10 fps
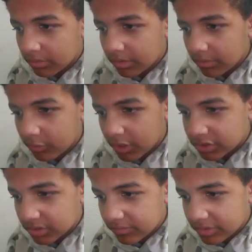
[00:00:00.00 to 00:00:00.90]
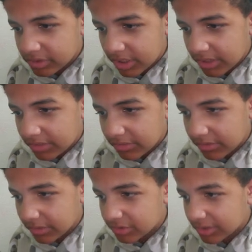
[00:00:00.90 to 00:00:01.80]
keep watch of the giant
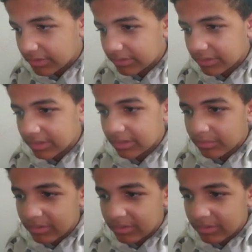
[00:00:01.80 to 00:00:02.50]
during transit.